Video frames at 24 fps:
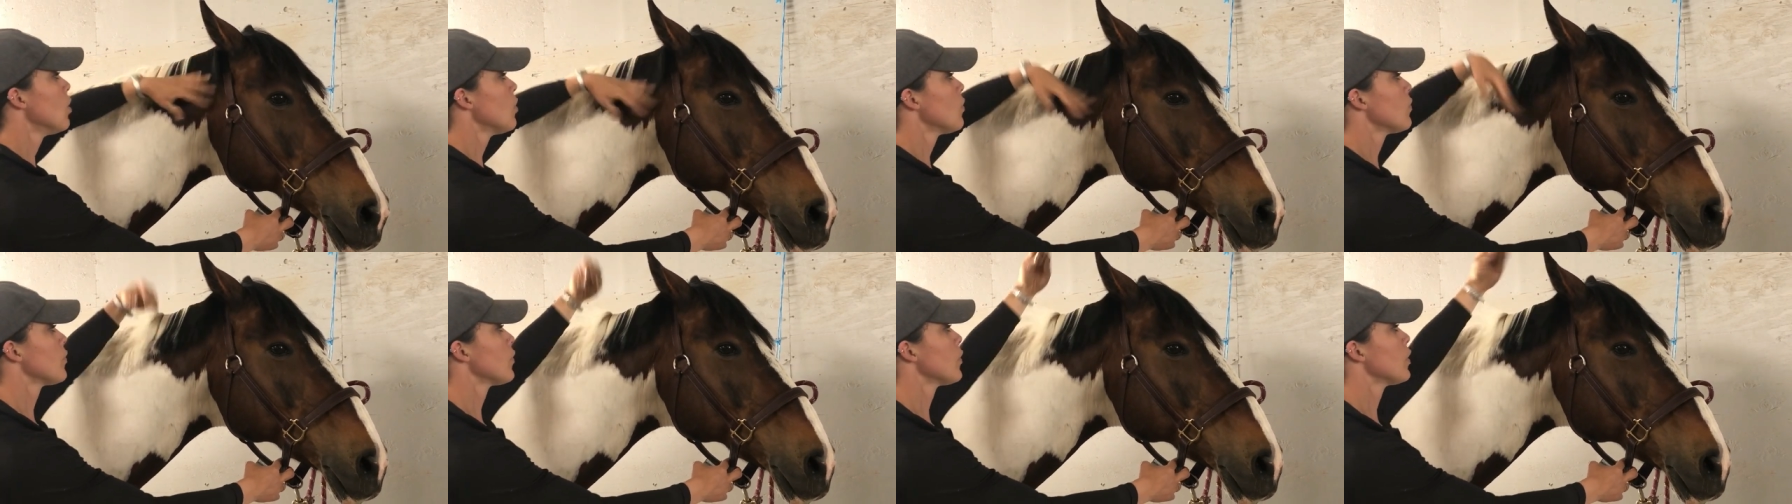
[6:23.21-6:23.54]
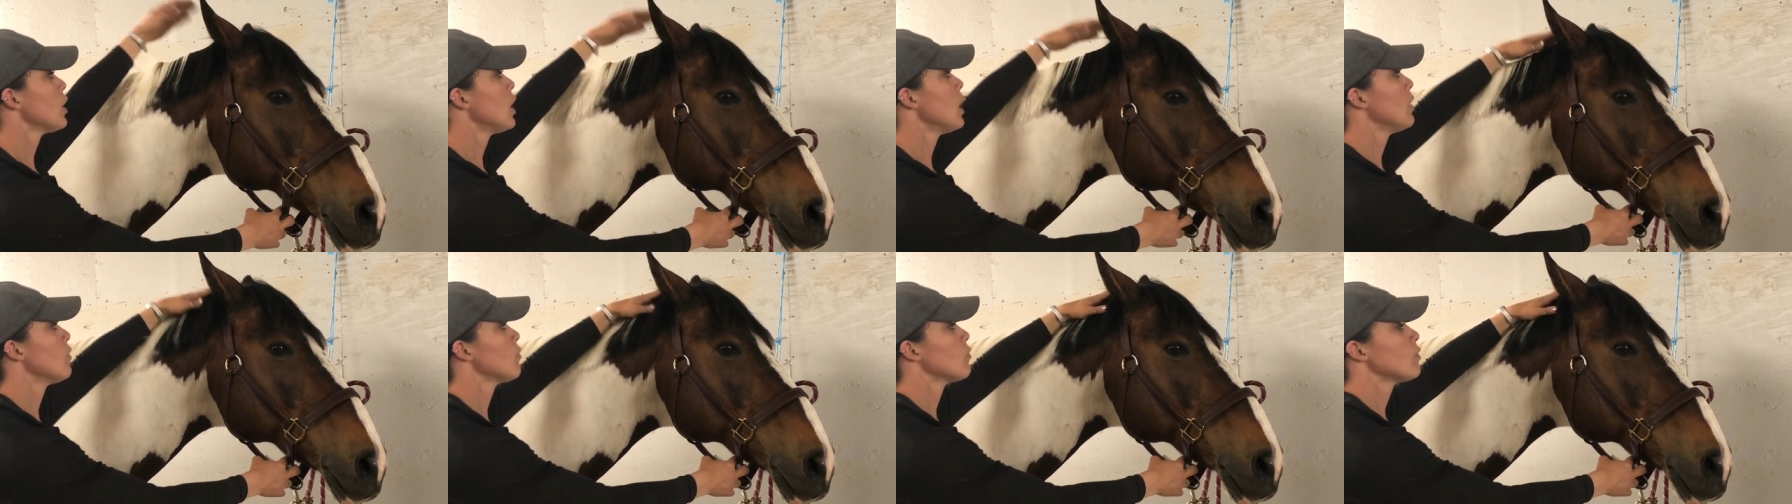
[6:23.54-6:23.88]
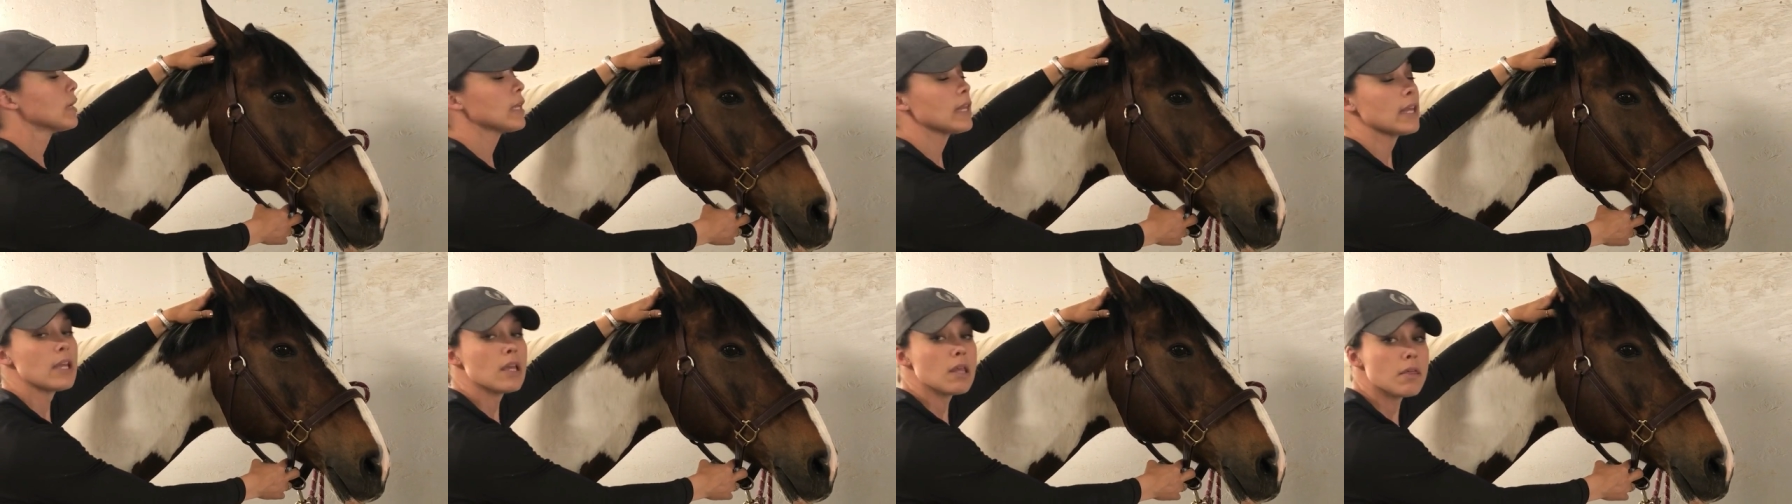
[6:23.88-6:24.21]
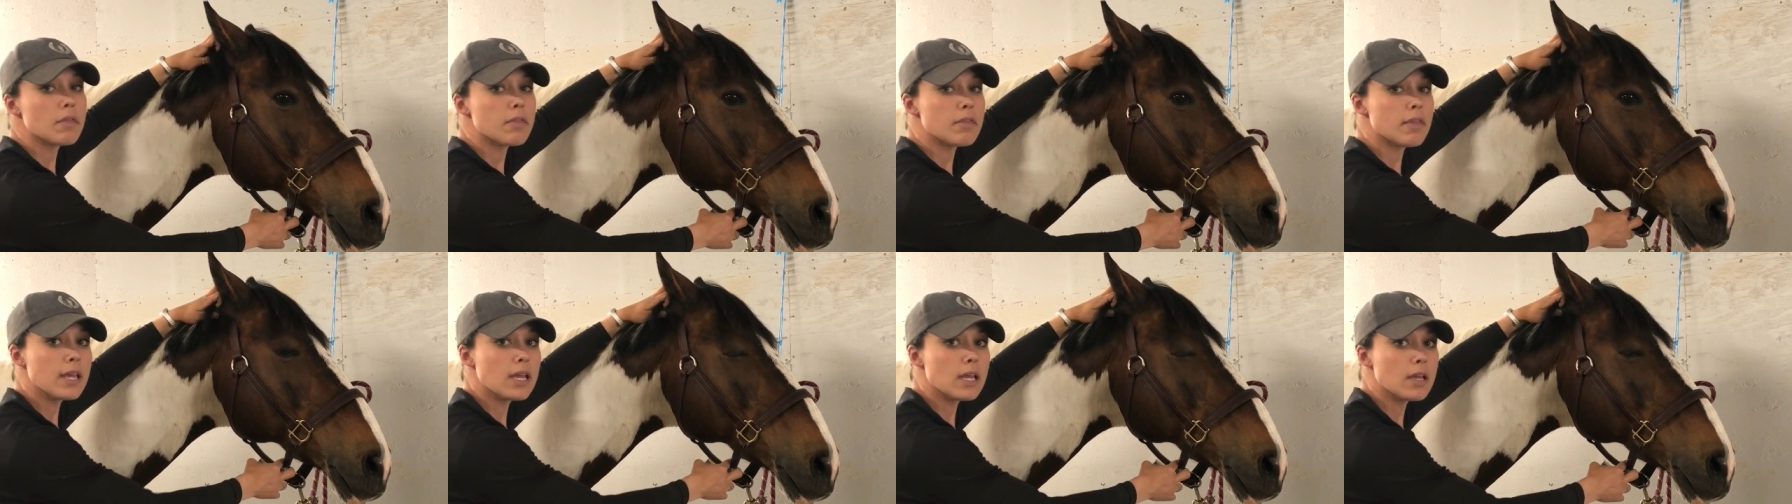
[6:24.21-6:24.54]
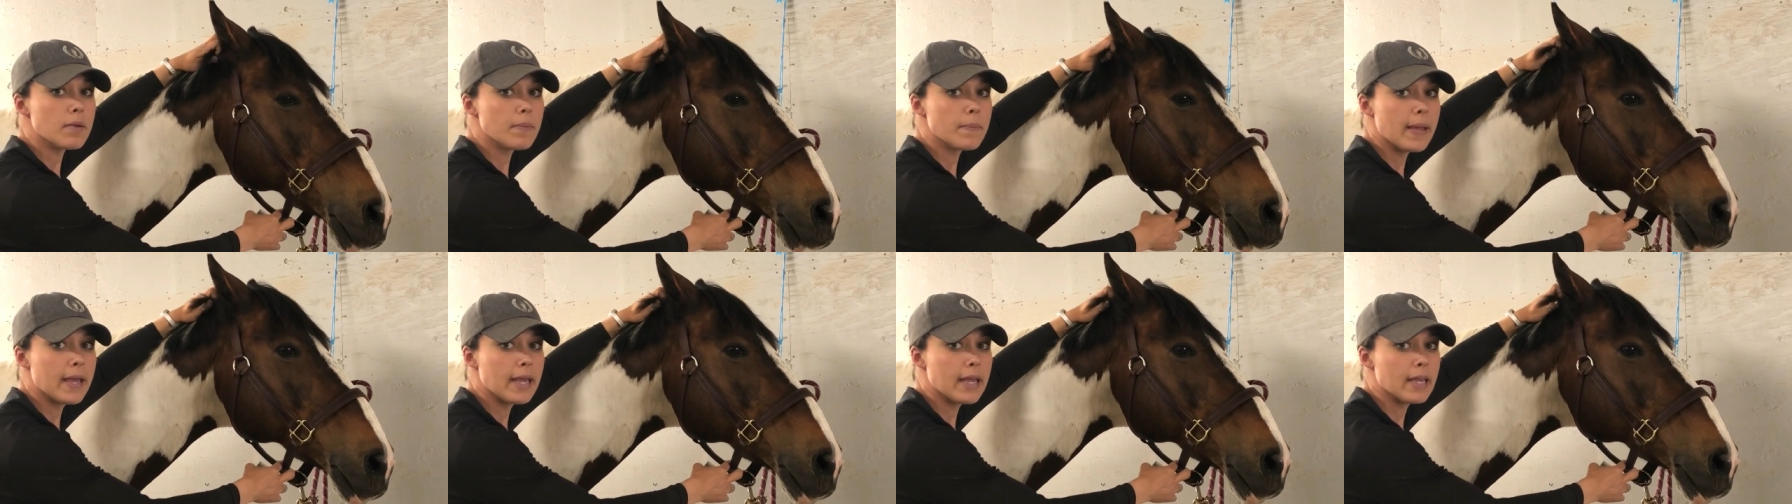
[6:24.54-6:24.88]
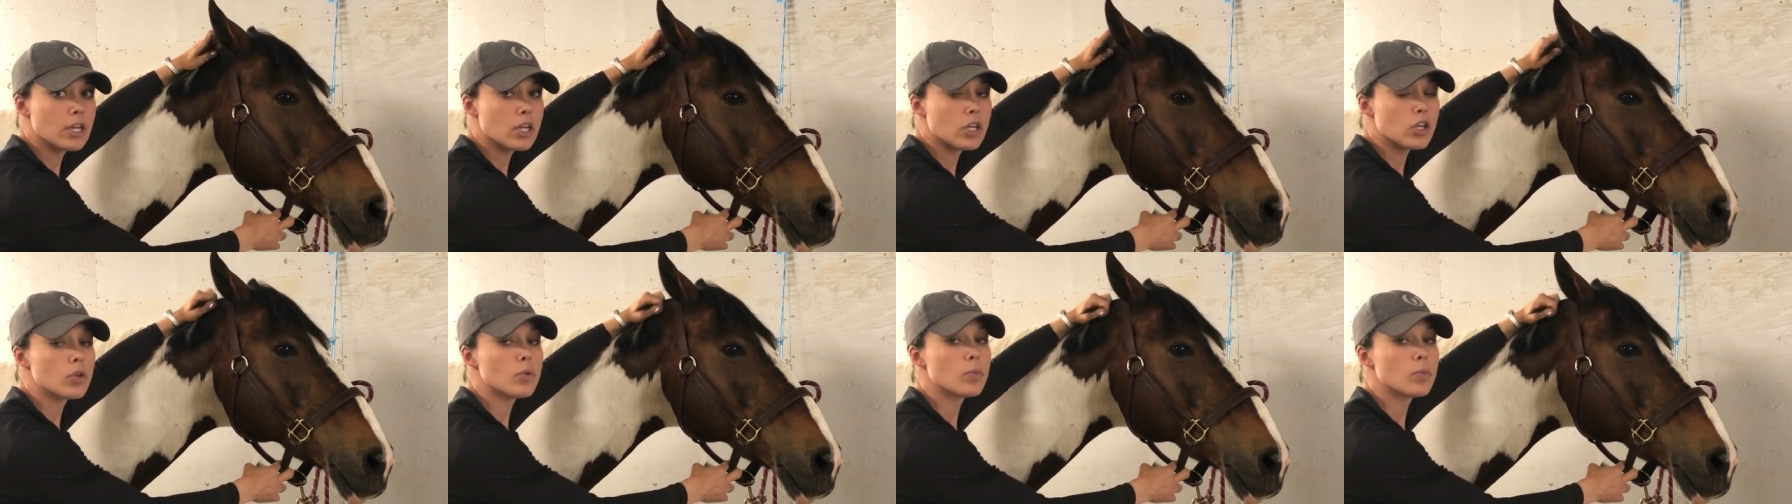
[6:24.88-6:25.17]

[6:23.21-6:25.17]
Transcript: For a really thick mane,